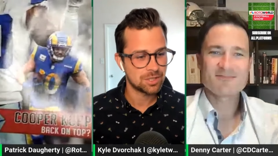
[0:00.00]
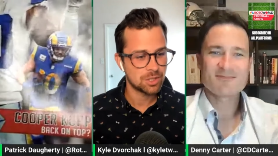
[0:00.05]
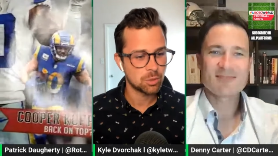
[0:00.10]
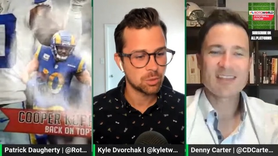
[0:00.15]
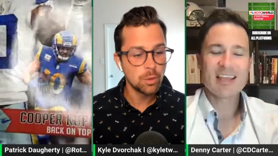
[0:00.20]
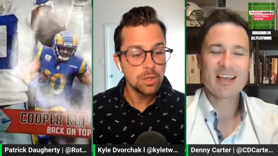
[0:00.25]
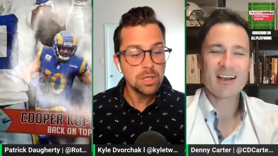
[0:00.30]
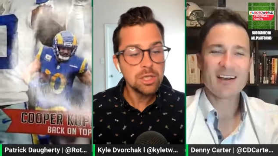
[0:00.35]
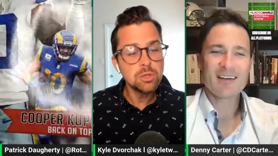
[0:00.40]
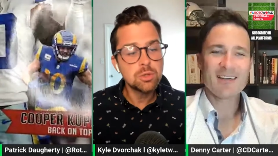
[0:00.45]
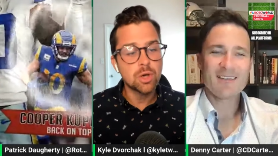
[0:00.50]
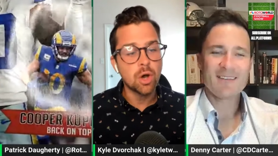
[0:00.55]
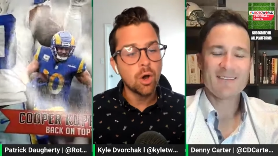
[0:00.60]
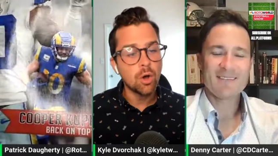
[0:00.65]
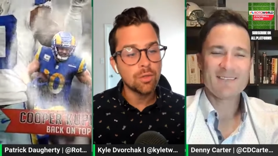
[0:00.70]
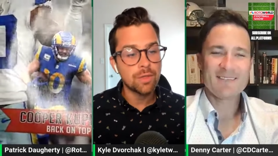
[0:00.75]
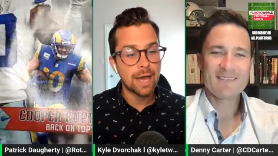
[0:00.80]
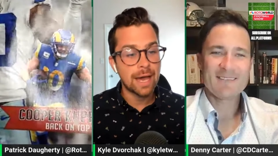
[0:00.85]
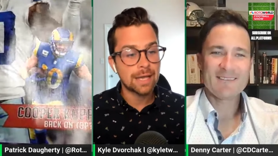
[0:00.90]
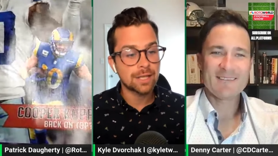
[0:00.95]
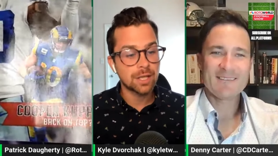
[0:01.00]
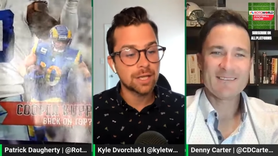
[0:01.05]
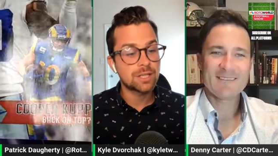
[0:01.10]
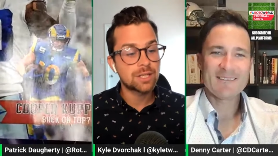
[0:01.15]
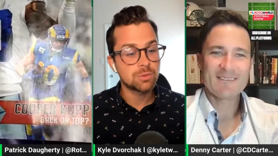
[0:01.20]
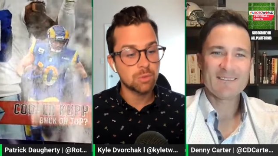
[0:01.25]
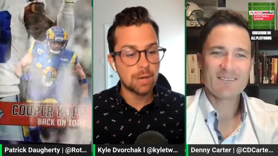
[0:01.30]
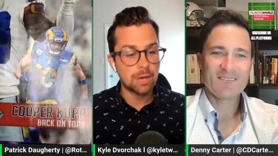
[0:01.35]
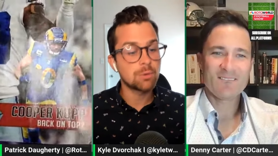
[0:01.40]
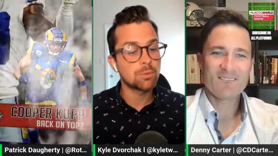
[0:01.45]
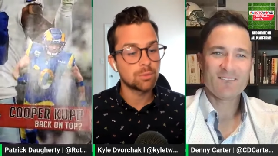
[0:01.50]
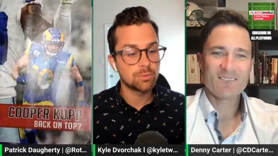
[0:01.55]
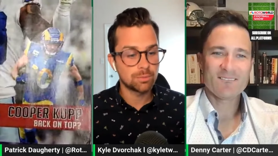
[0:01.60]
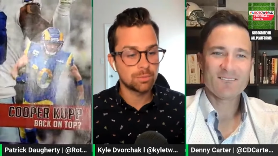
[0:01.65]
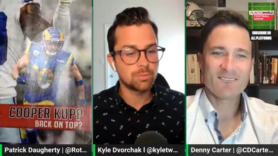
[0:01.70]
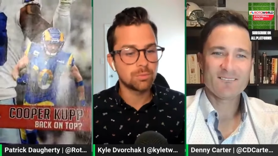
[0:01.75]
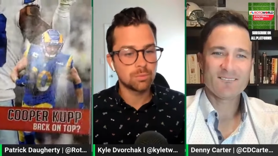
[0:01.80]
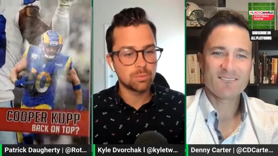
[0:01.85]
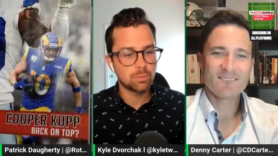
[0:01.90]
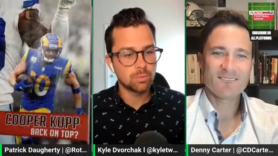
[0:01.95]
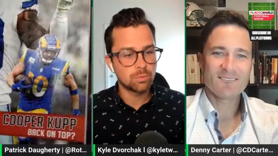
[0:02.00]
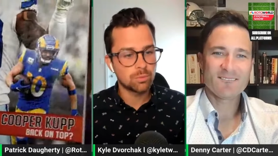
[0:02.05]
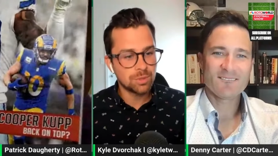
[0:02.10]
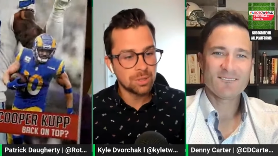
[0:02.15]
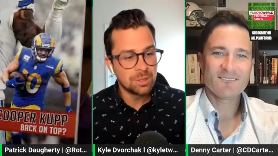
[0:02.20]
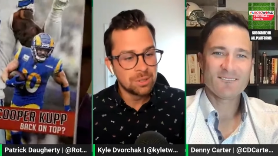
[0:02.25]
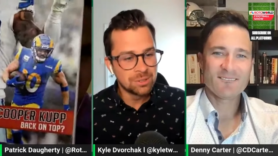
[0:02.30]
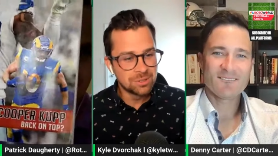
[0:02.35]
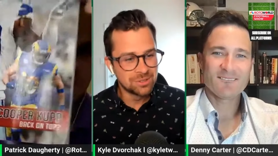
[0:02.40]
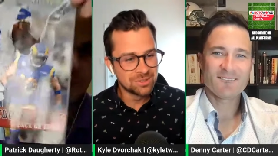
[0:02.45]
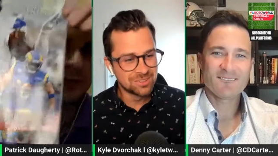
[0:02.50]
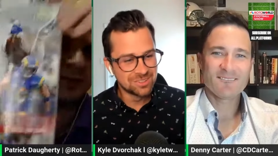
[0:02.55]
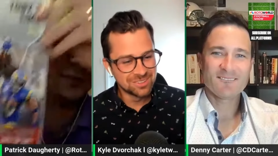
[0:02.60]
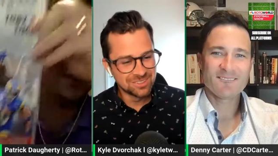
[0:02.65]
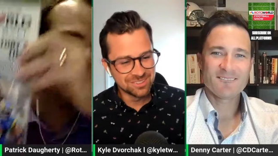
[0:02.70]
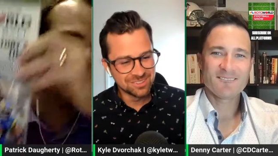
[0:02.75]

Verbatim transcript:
Speaker 1: What yeah. do you call that? Like I, he's called